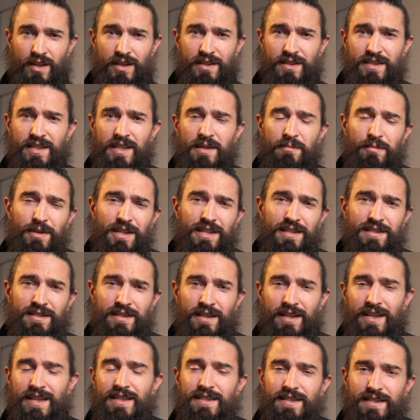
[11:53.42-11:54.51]
See, because
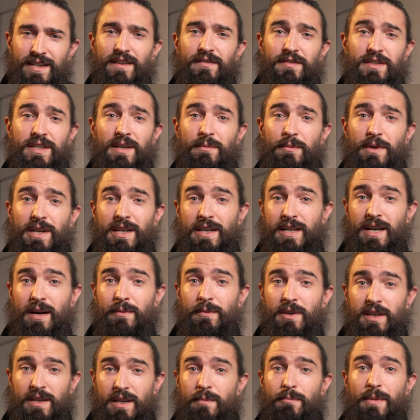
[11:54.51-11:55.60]
instead of somebody
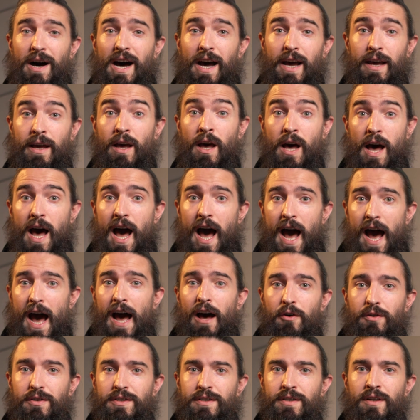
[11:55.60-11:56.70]
coming to buy
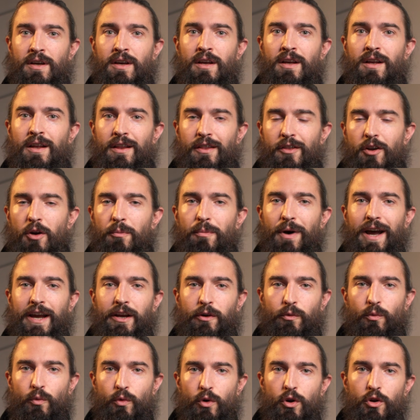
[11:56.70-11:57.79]
house, they're
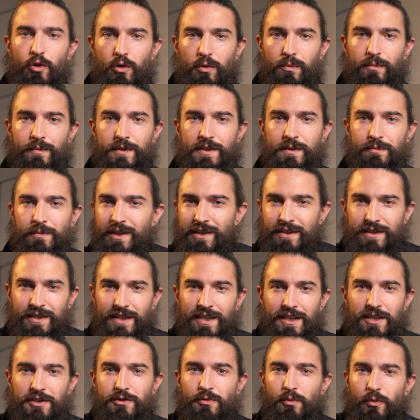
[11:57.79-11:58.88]
buying rooms because
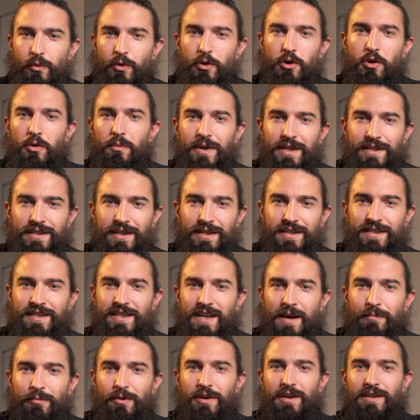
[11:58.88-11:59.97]
each room is a
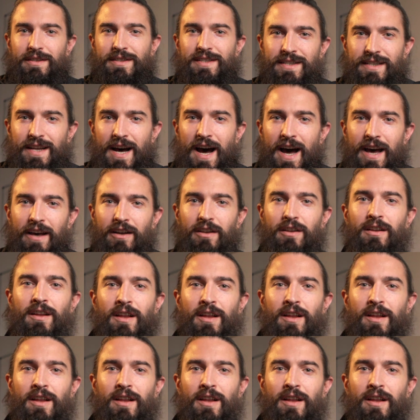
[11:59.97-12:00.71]
separate style,